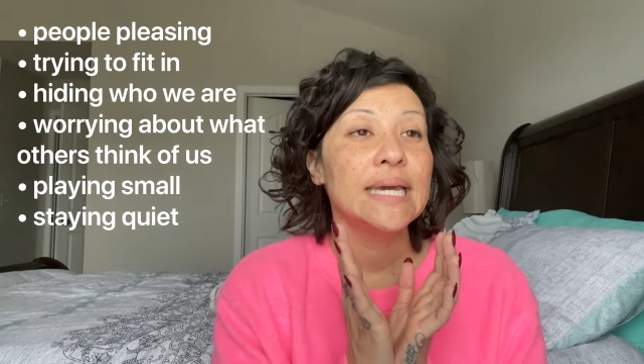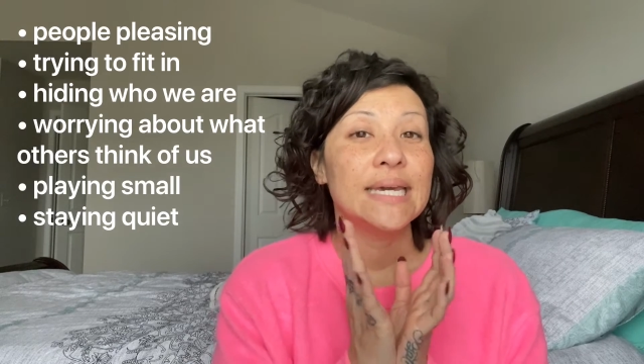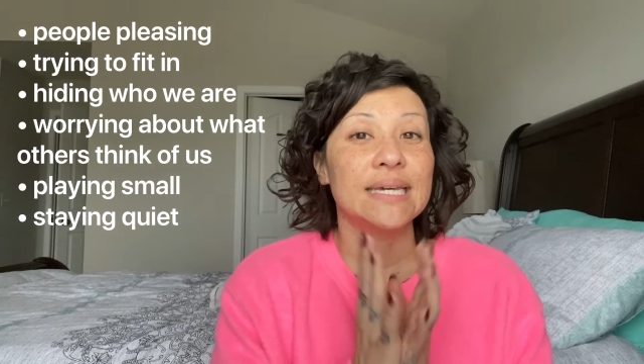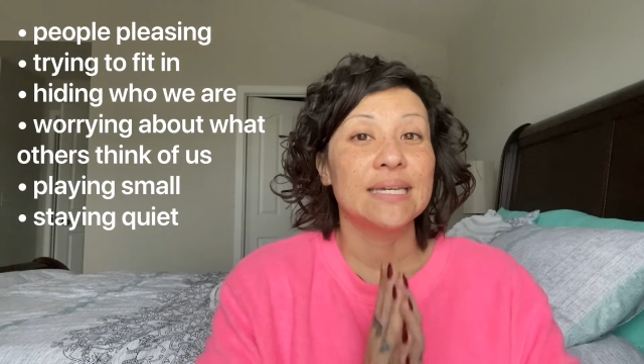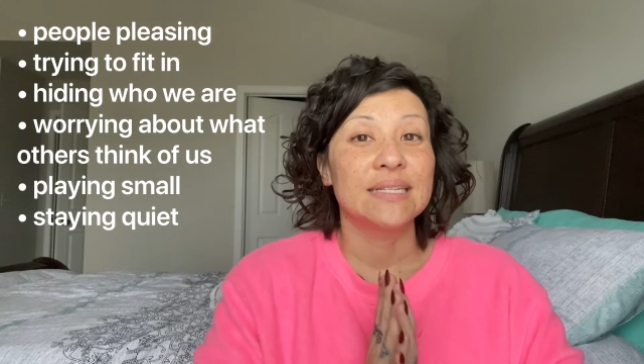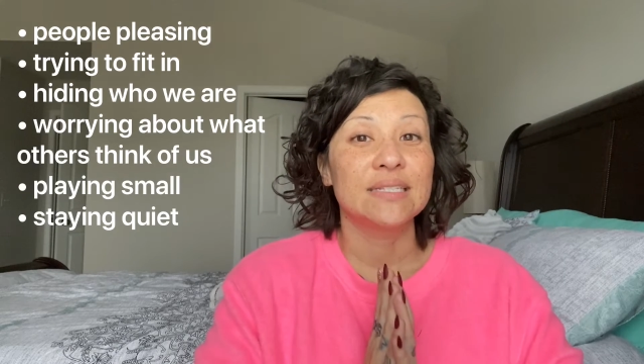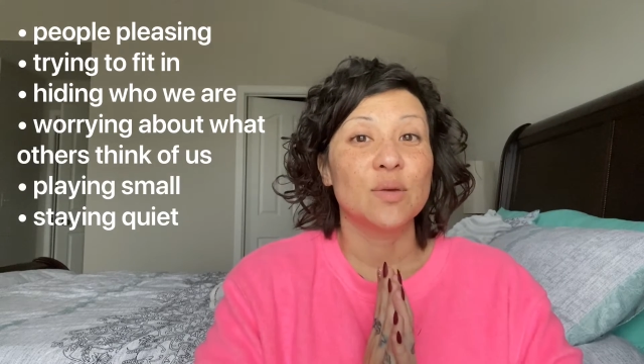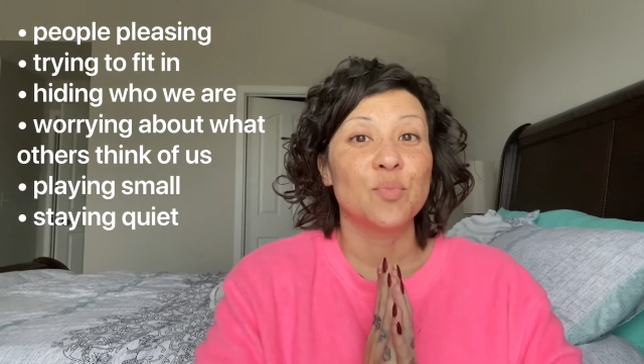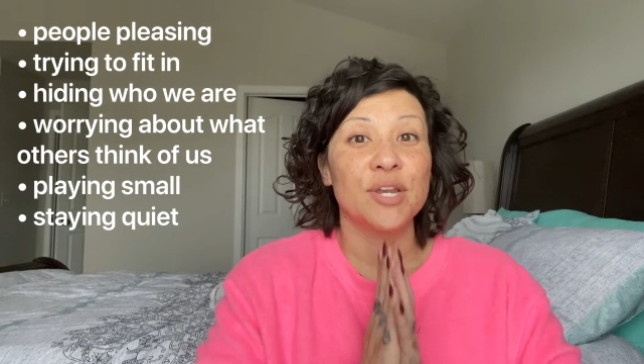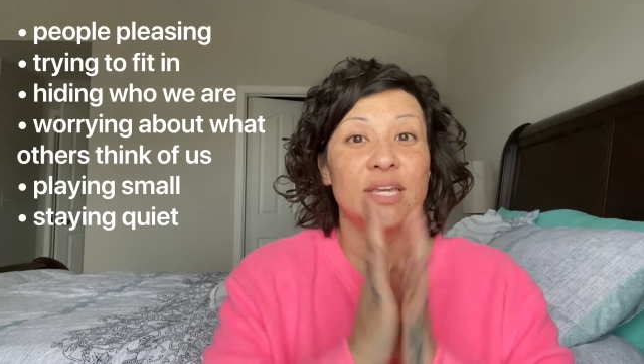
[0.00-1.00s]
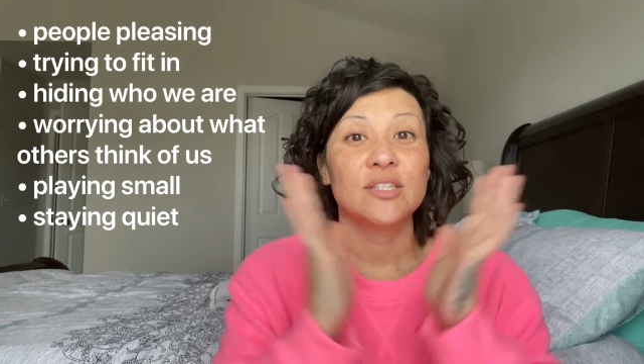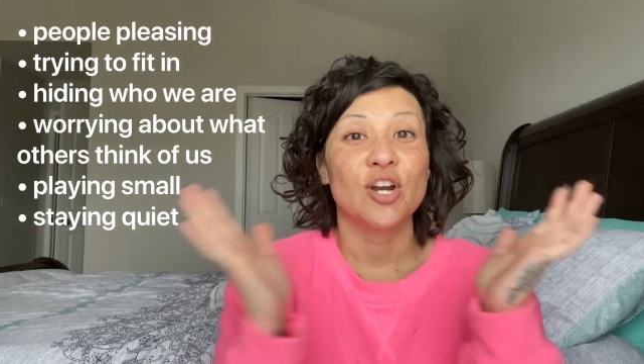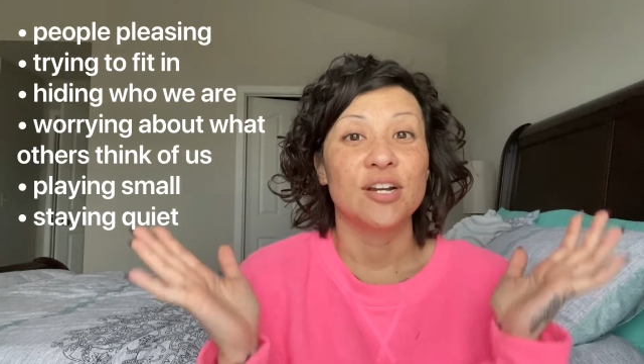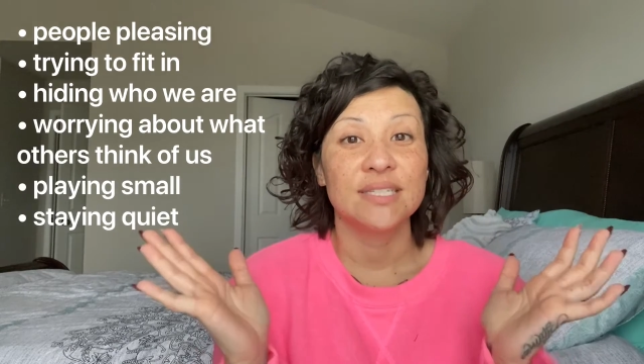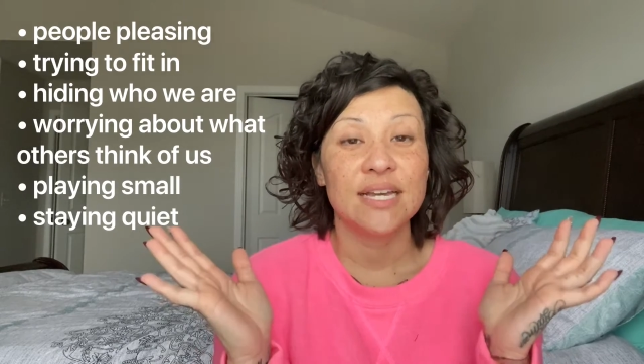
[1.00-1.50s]
is bringing to
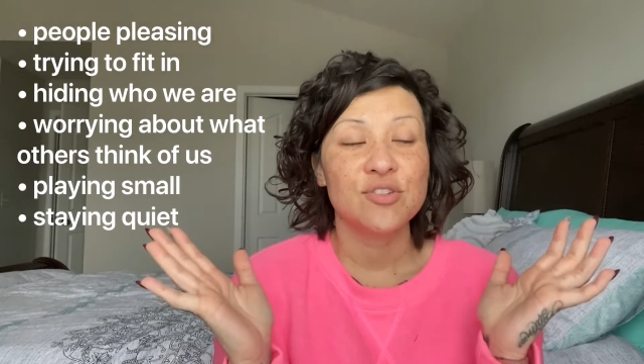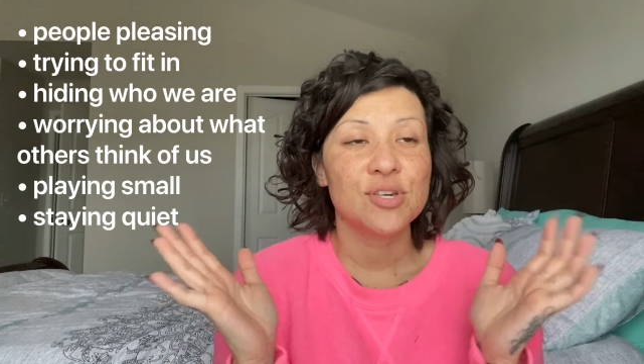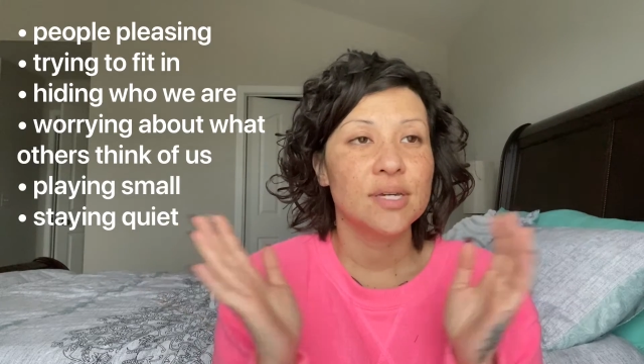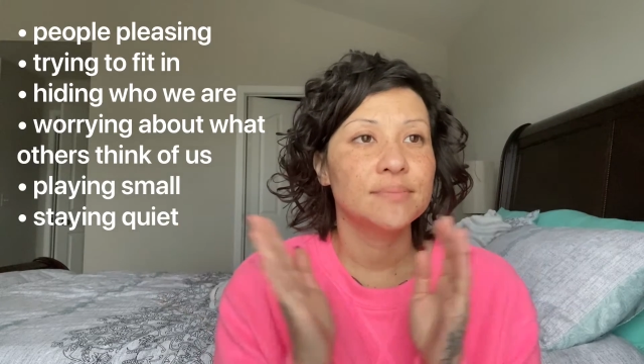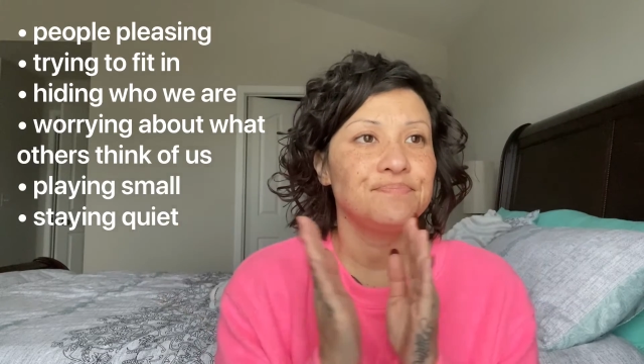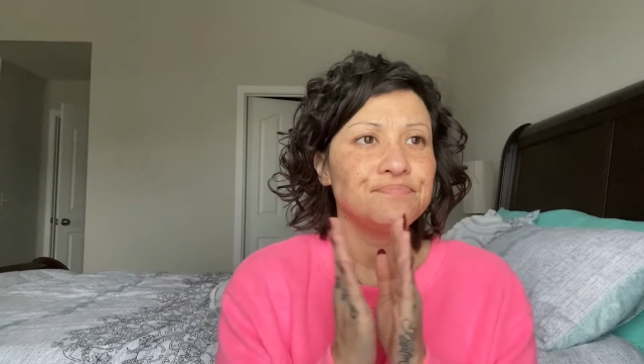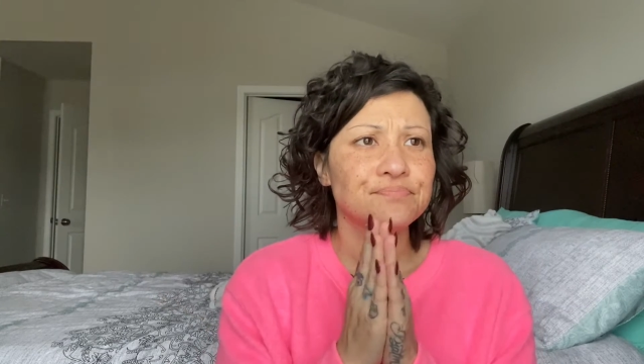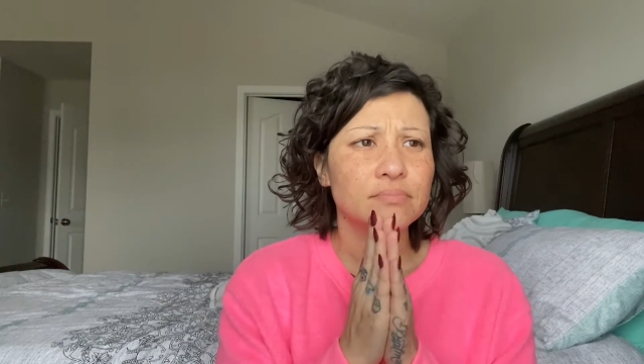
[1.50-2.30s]
our attention.